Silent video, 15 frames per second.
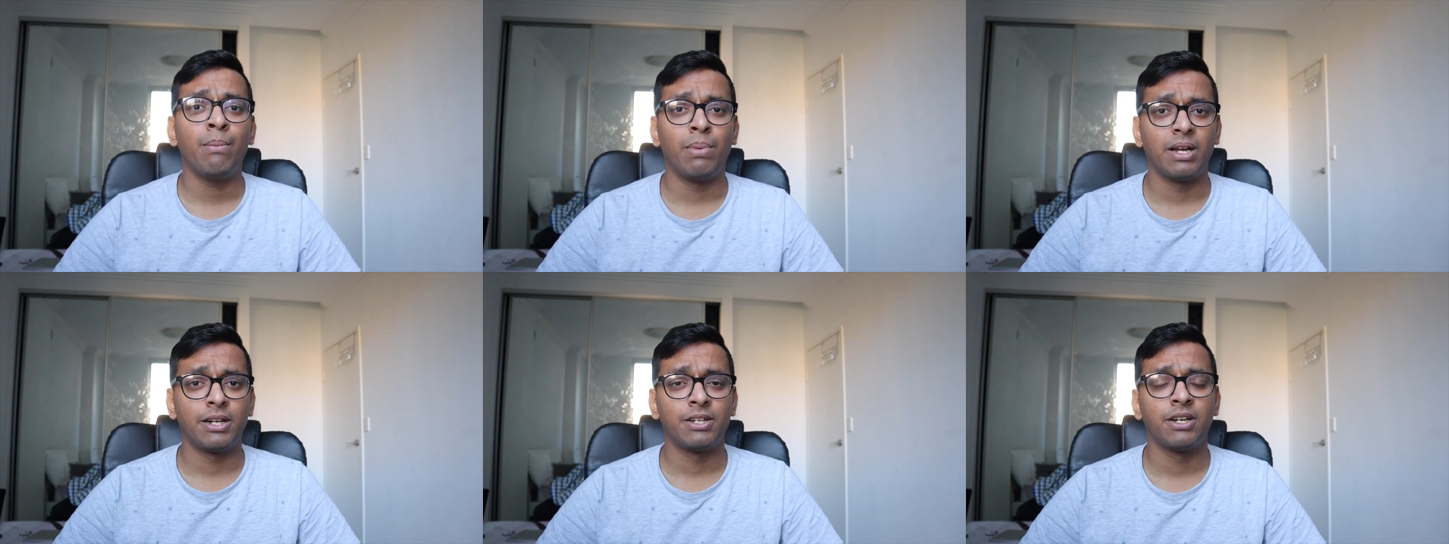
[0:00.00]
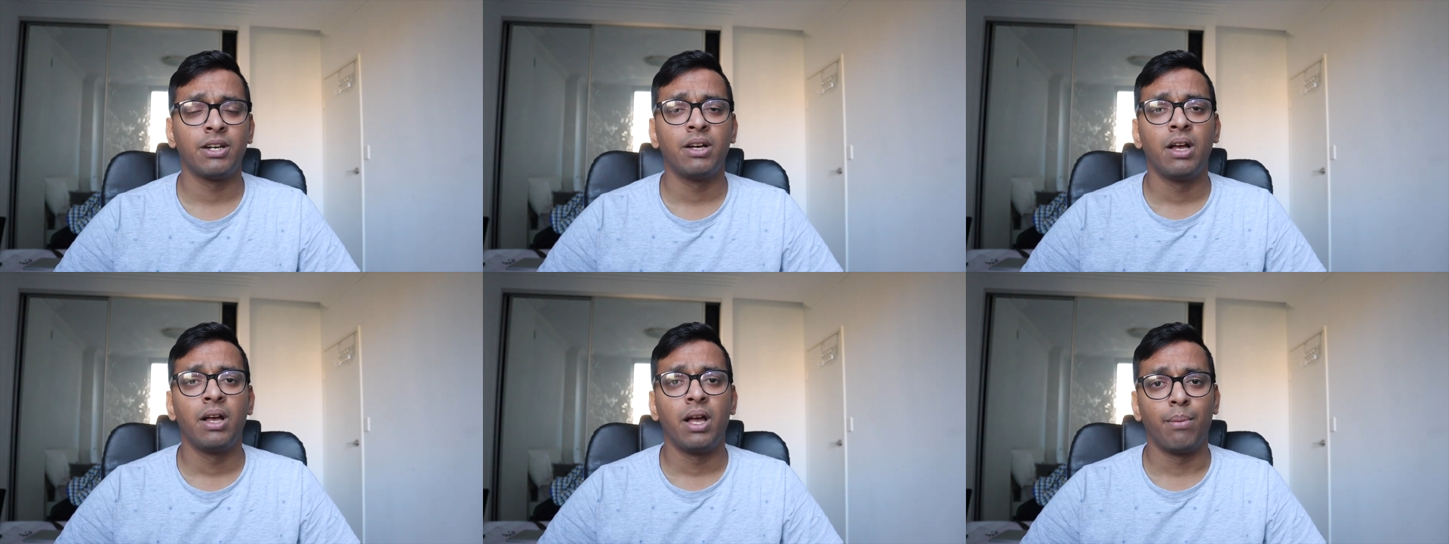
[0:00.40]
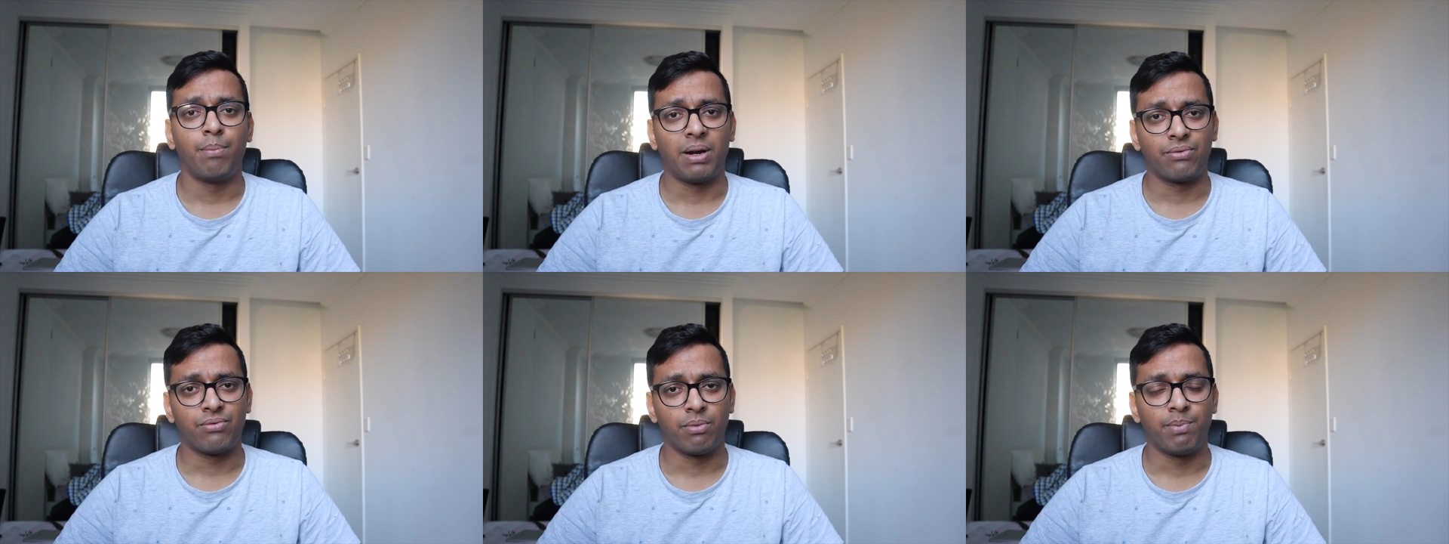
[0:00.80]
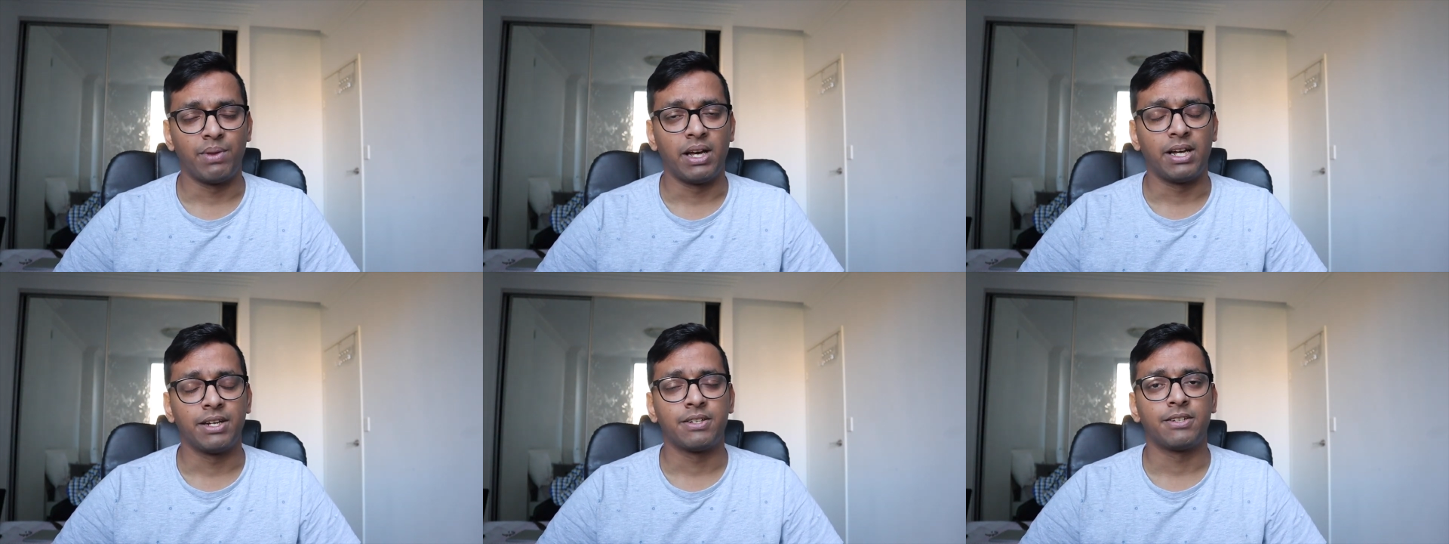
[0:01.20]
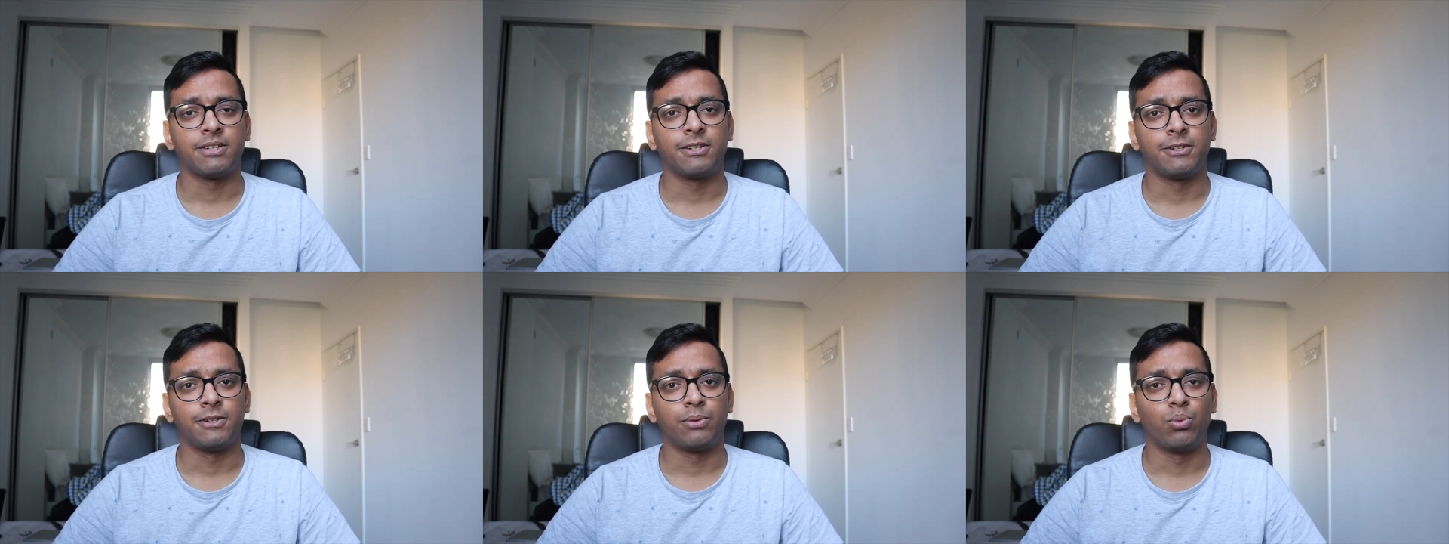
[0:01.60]
But apart from that,
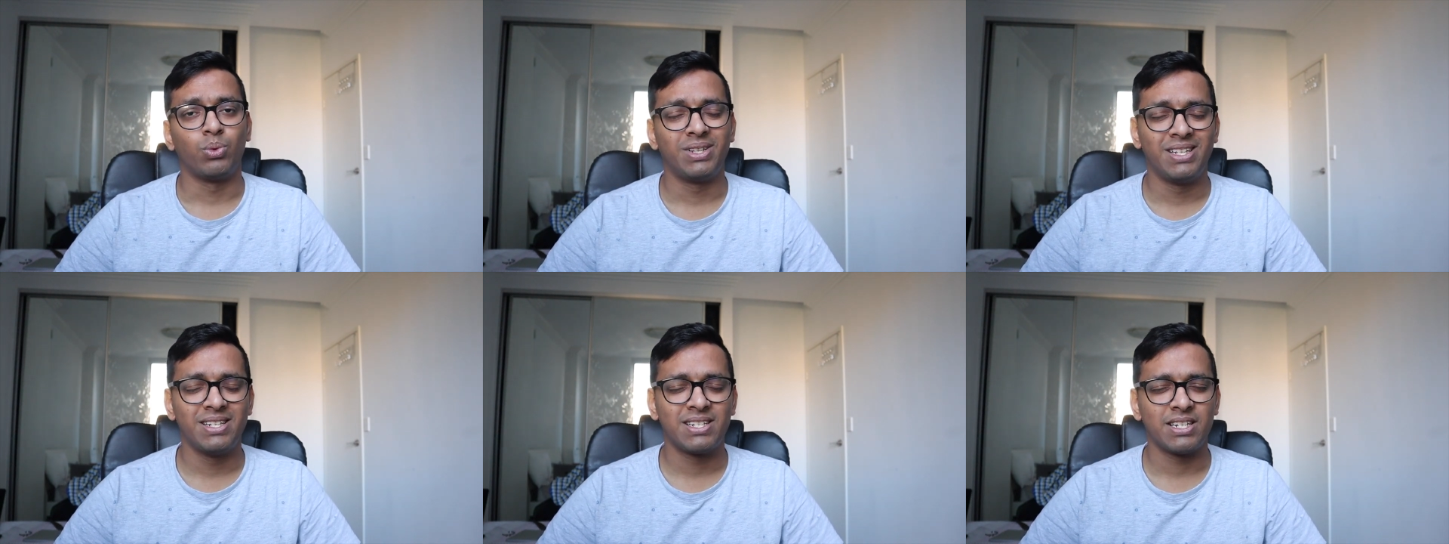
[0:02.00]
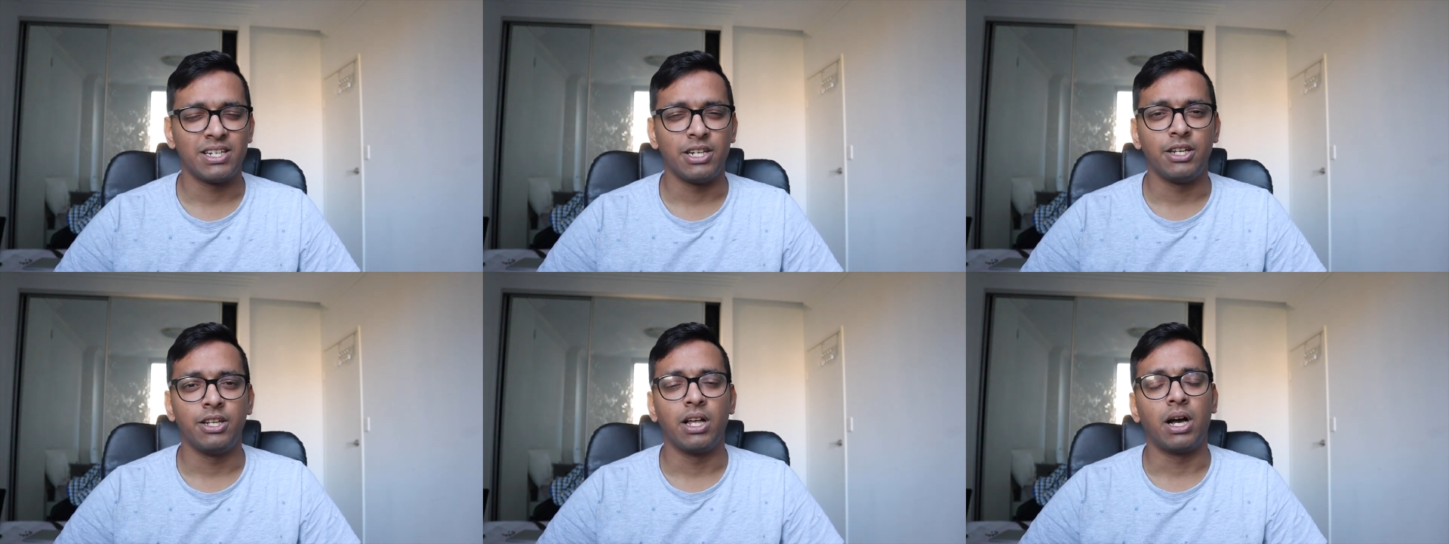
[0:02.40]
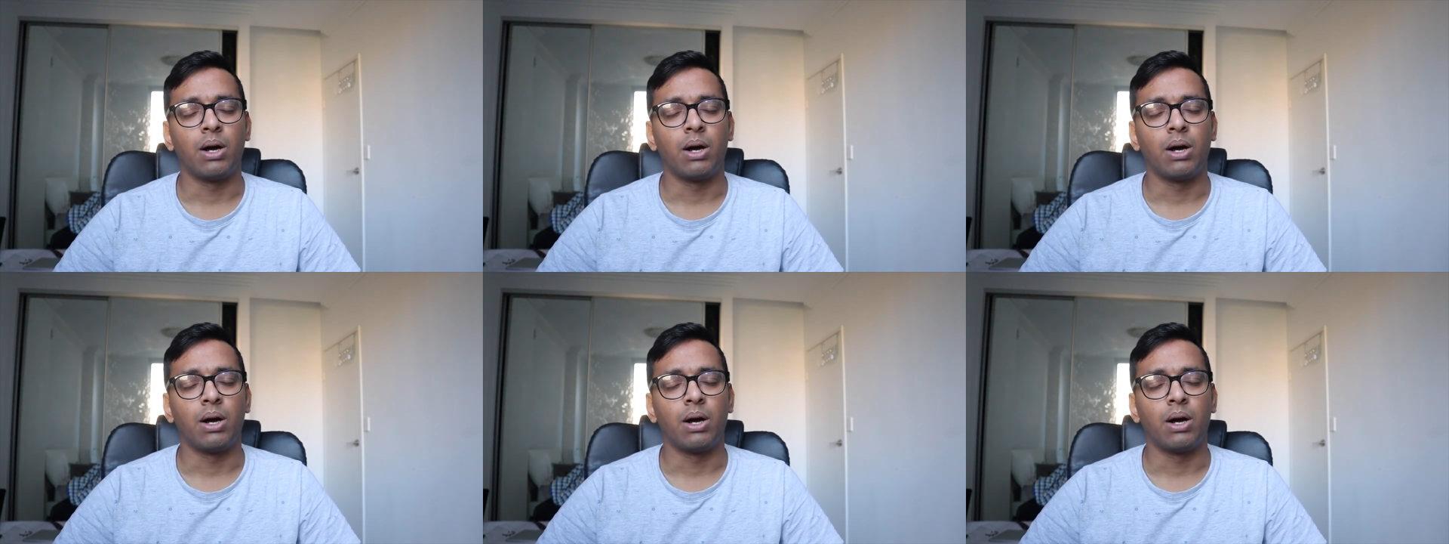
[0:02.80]
with this Eid,